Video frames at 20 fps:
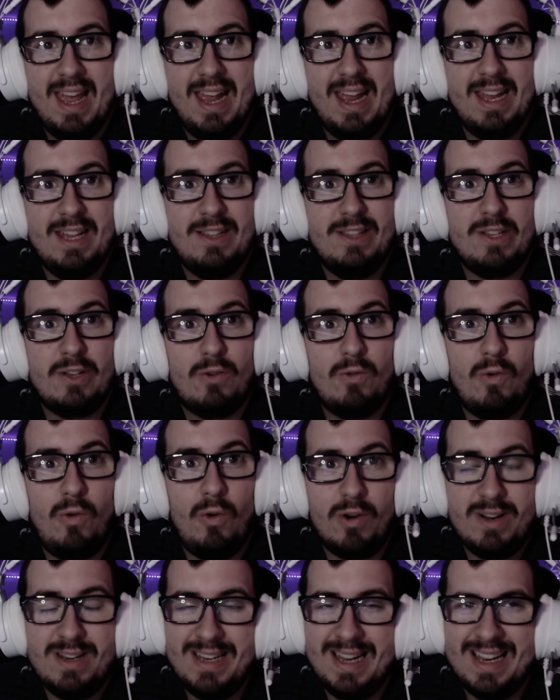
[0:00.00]
and
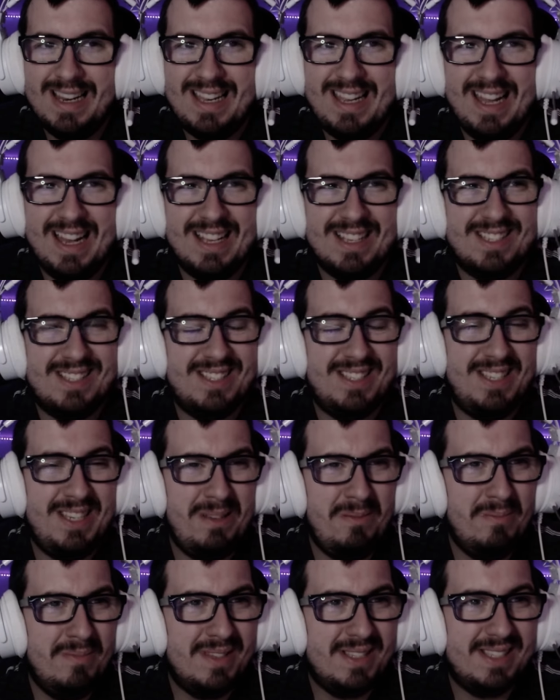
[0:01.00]
Cornelia
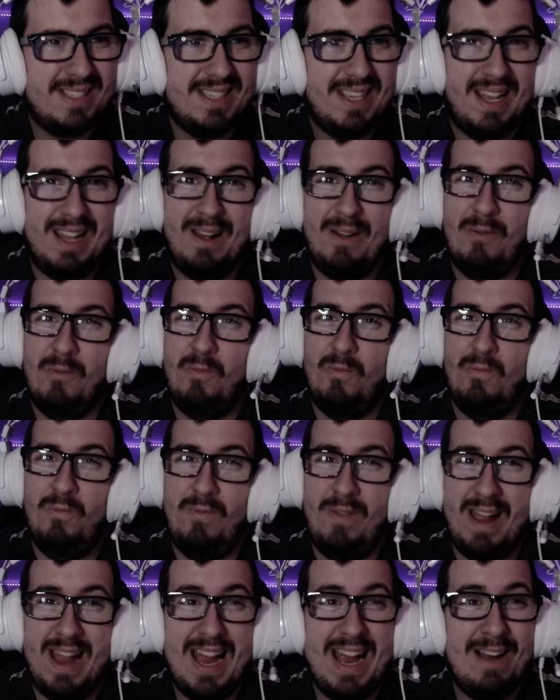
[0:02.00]
seems
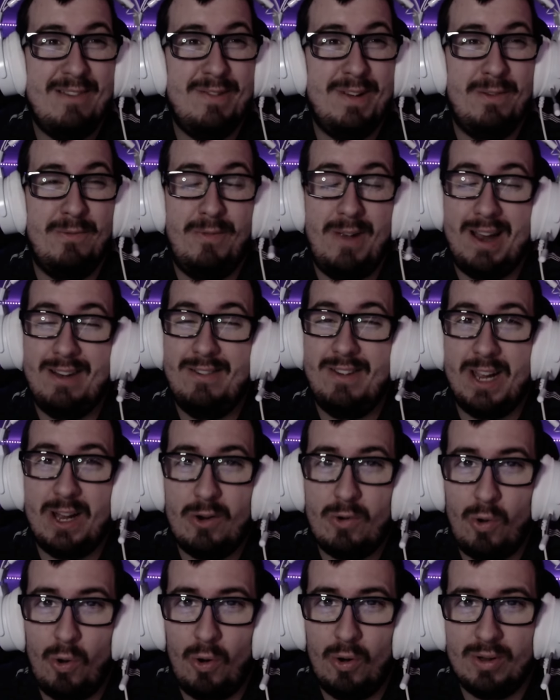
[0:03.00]
very, very
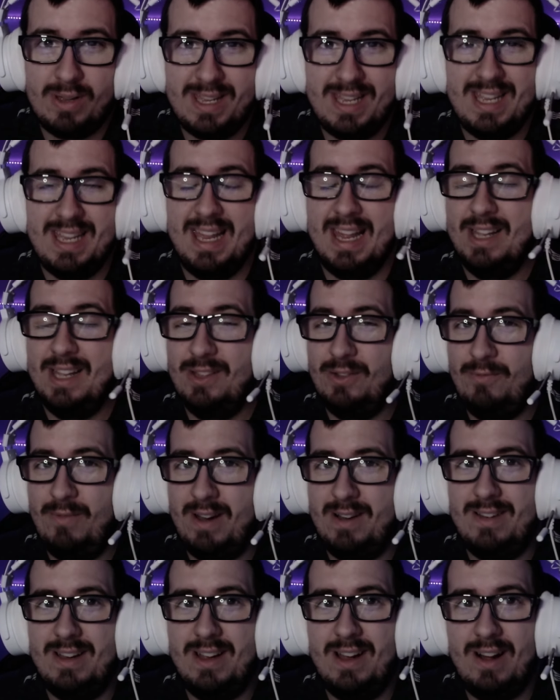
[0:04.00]
cocky and
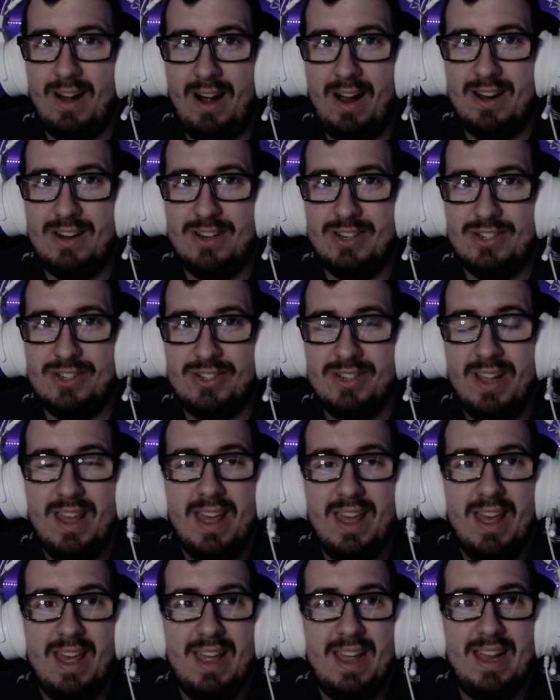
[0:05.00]
very harsh,
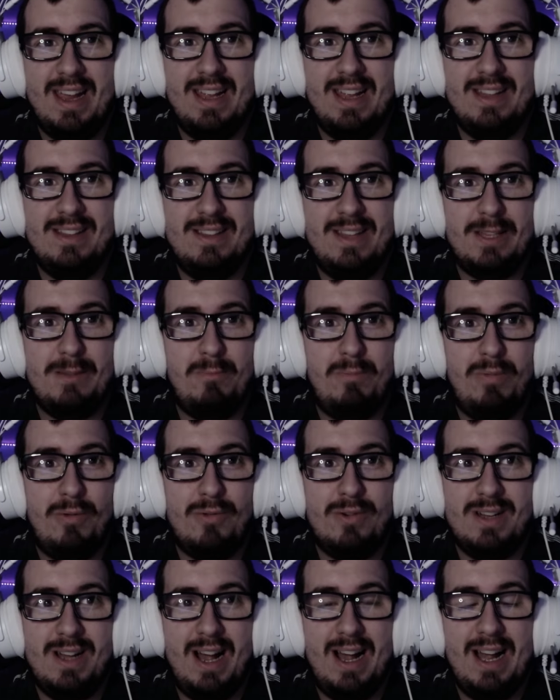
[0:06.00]
and that
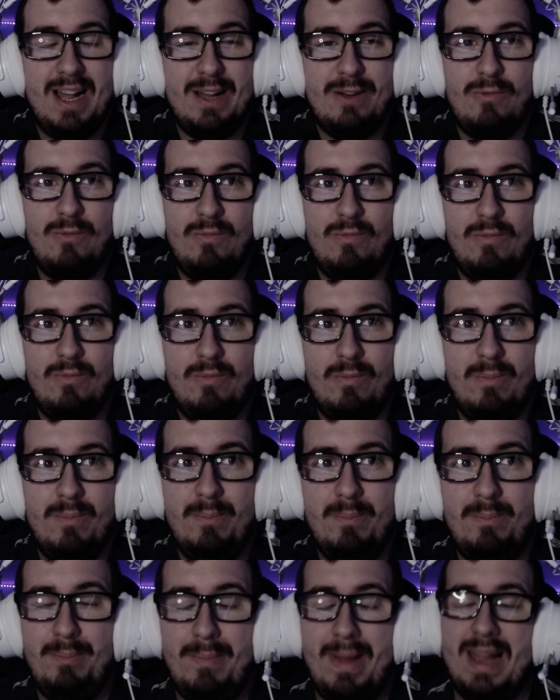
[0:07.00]
poor guy who
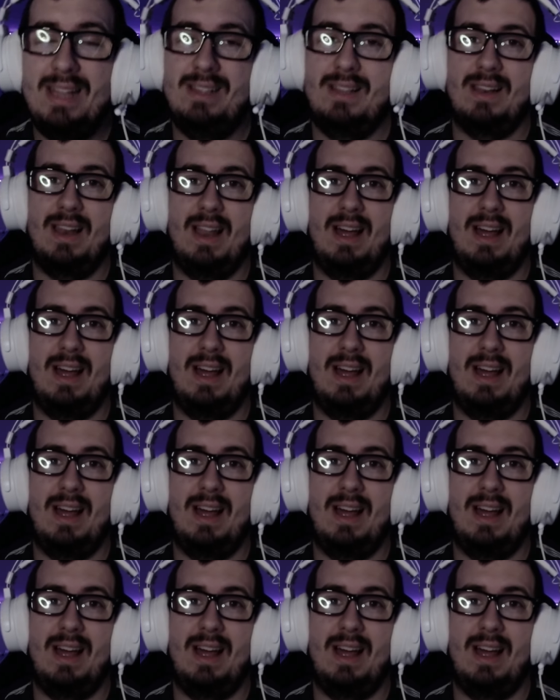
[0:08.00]
made